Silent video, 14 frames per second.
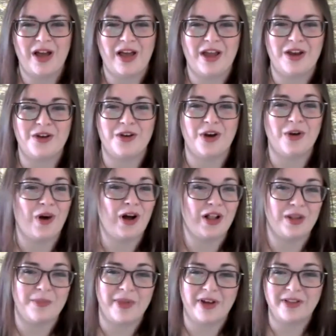know all
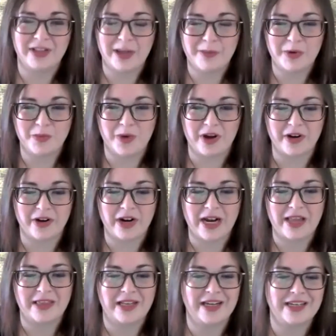about lemon water,
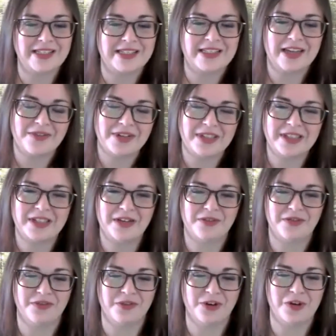and that is definitely a
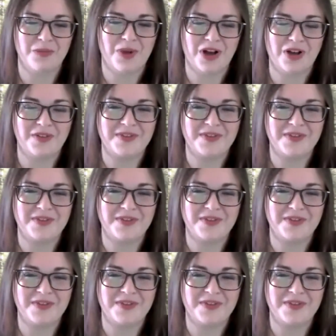form of